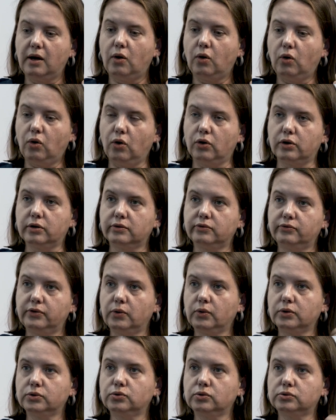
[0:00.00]
Or they
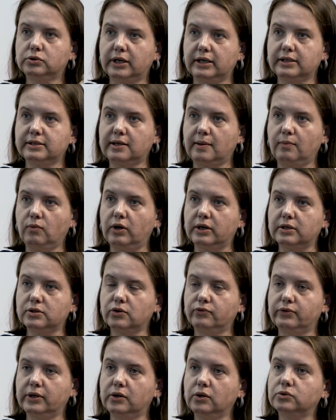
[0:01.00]
want to trust someone, so
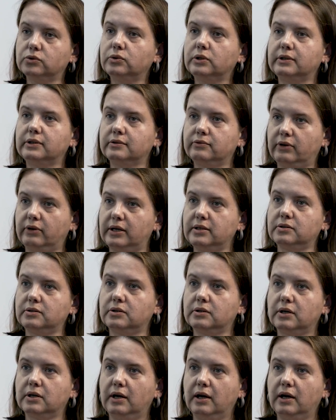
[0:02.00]
they go to an advisor.